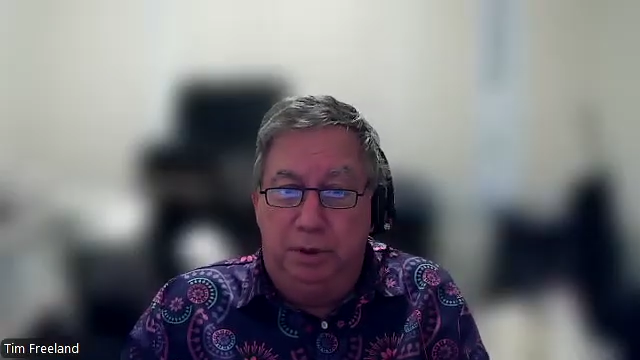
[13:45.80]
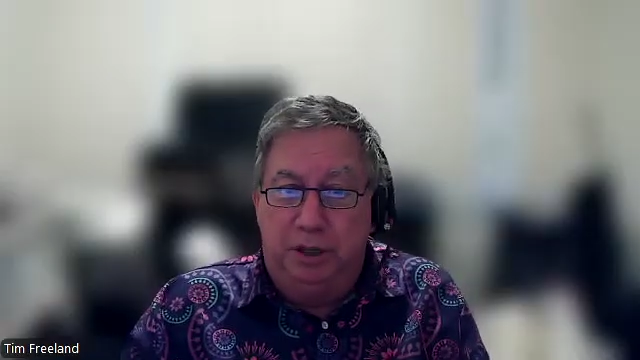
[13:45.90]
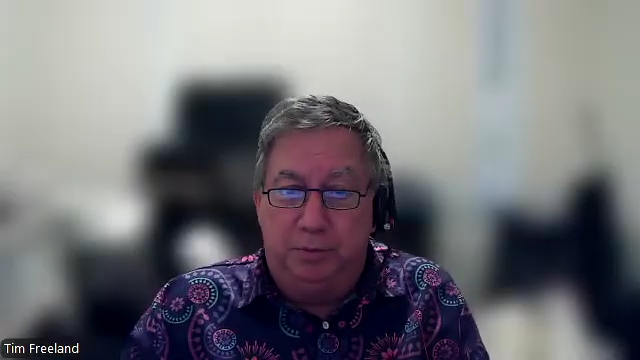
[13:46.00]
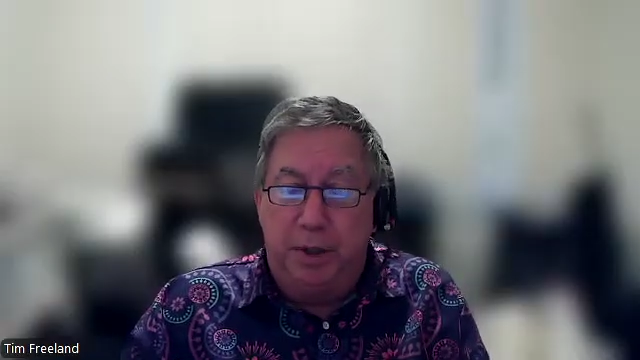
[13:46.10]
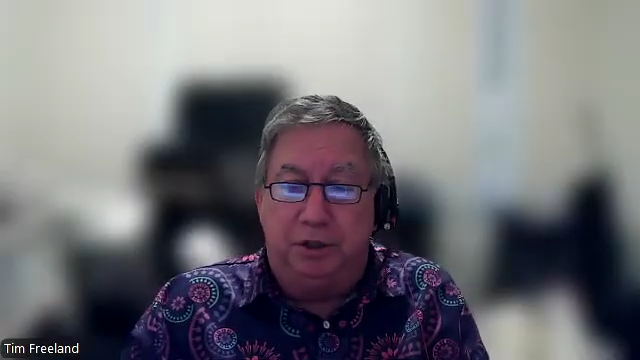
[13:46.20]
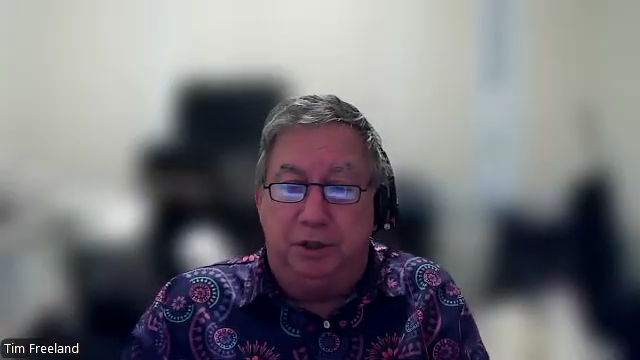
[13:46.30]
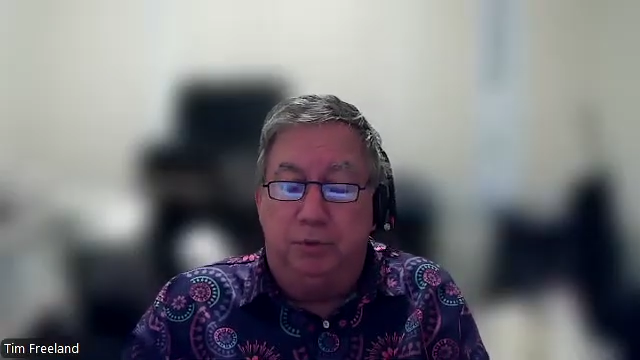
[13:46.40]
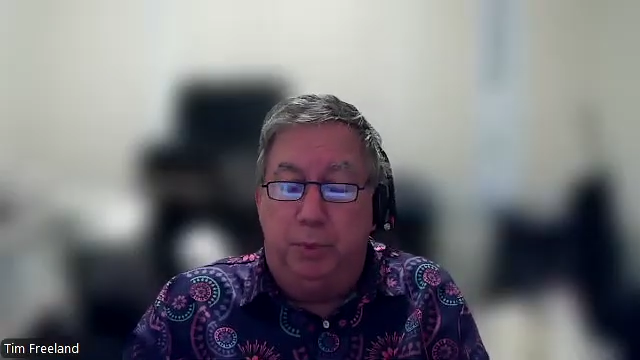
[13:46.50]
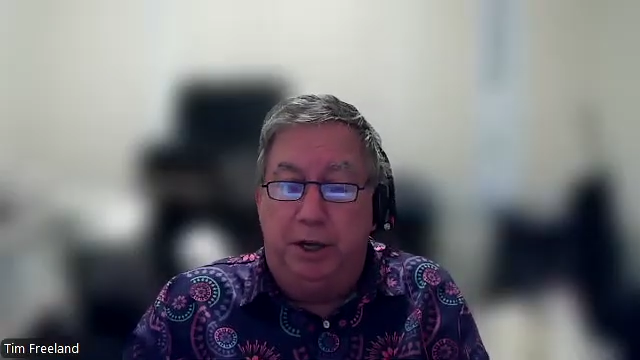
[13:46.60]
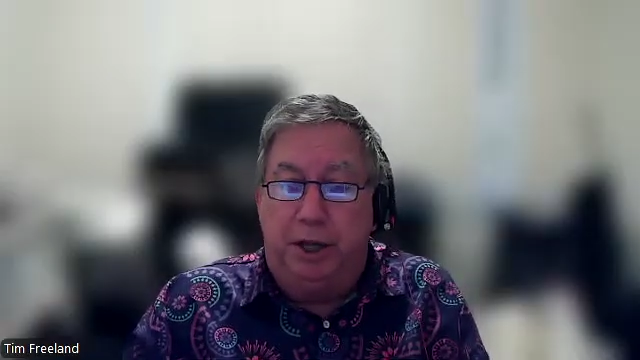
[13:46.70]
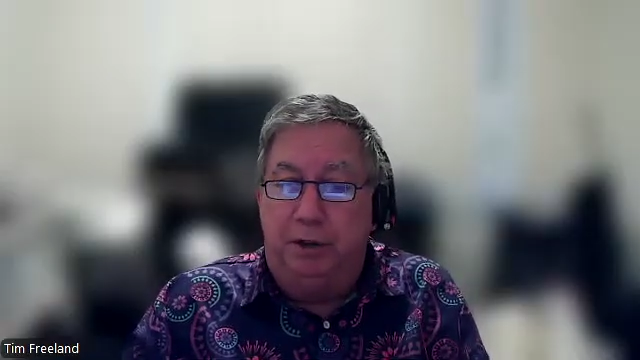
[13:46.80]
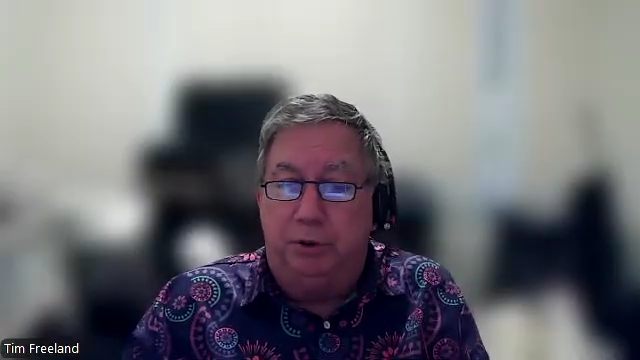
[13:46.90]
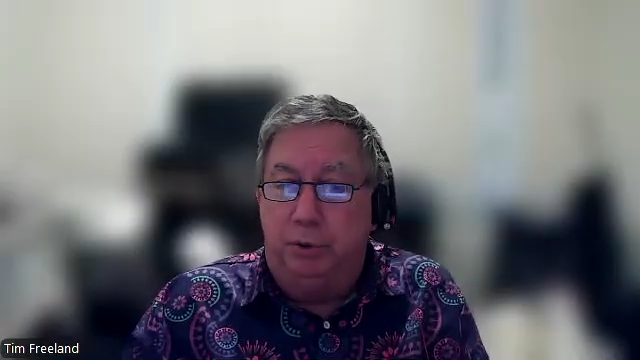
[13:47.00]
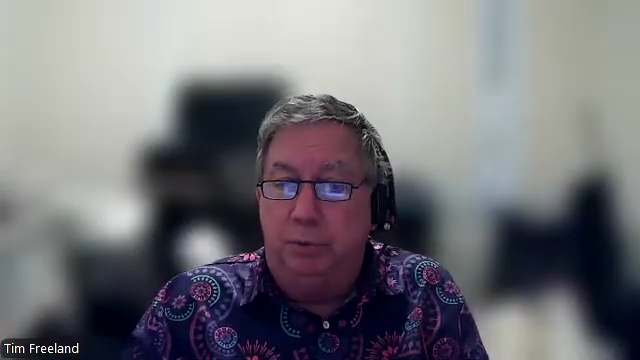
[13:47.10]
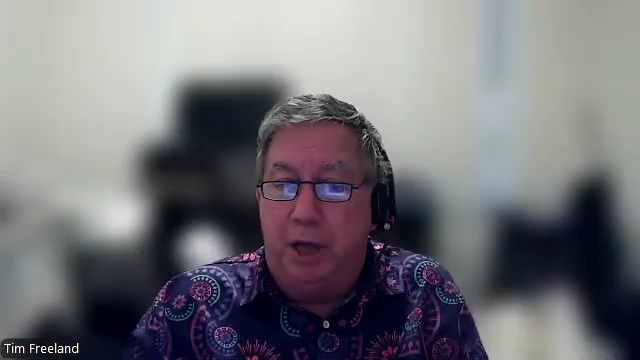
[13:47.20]
expenses related
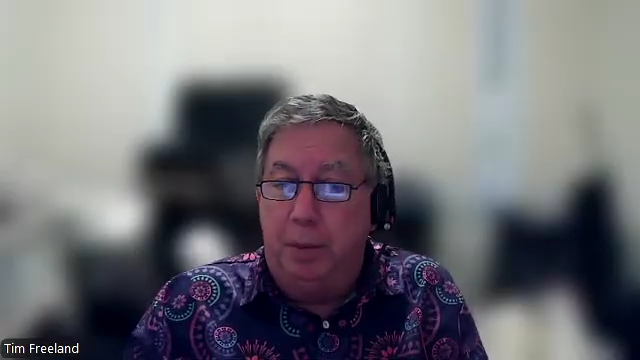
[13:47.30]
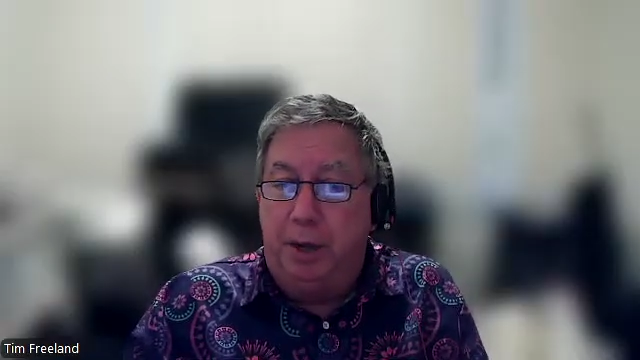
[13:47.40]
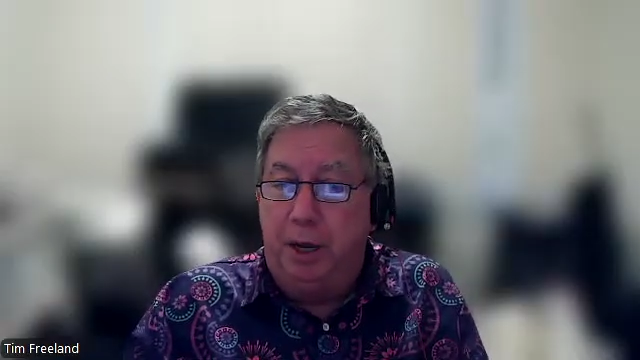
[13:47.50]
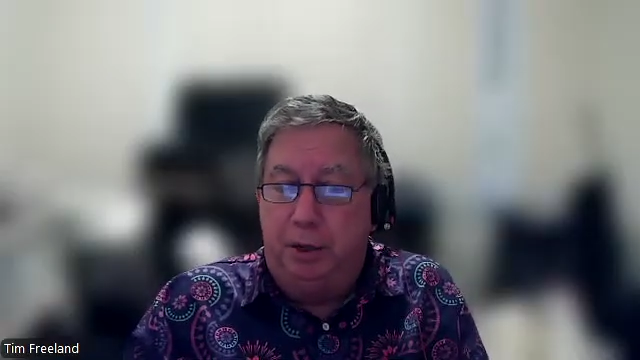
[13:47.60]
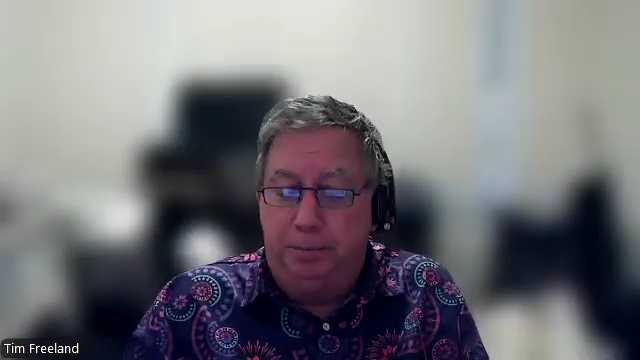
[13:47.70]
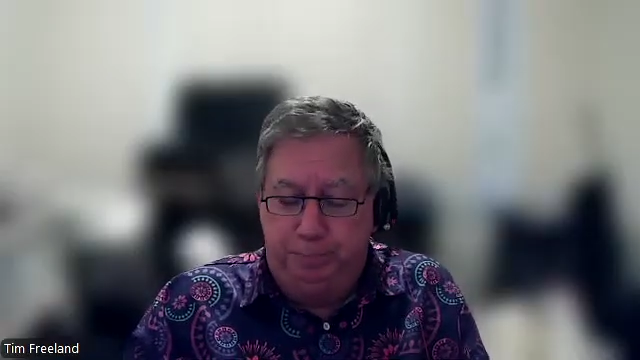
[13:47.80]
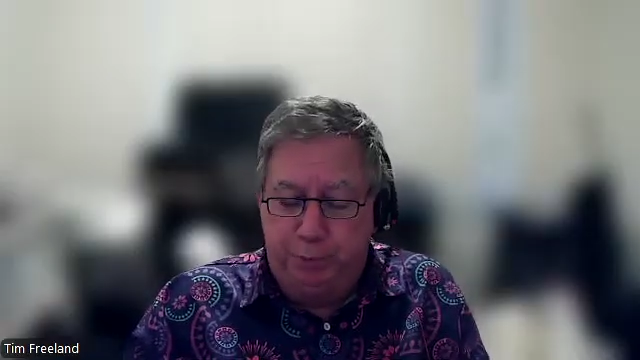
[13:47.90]
to campaigning.